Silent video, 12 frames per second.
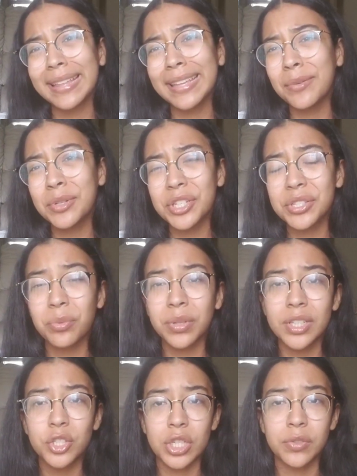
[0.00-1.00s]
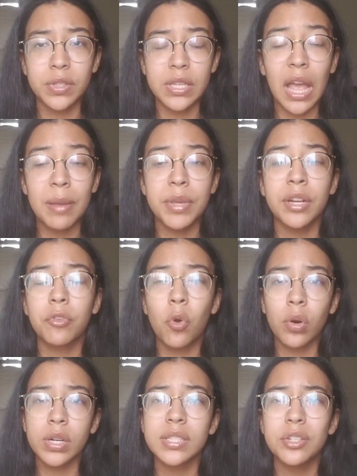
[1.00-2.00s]
it was just a really stressful time. And of
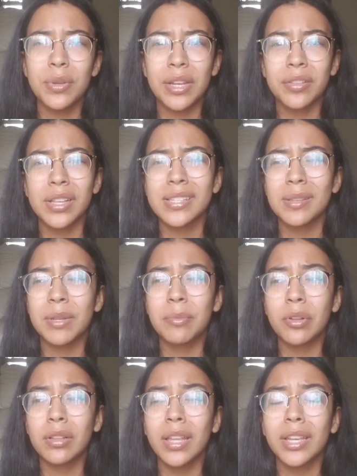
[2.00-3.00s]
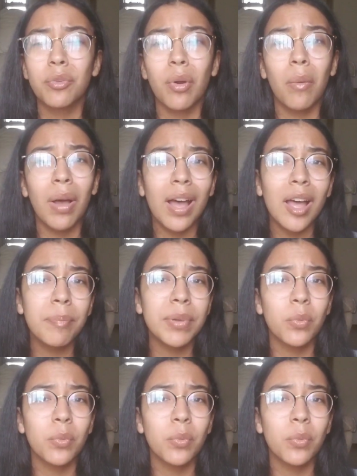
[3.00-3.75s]
course you hear this and people are like, grow up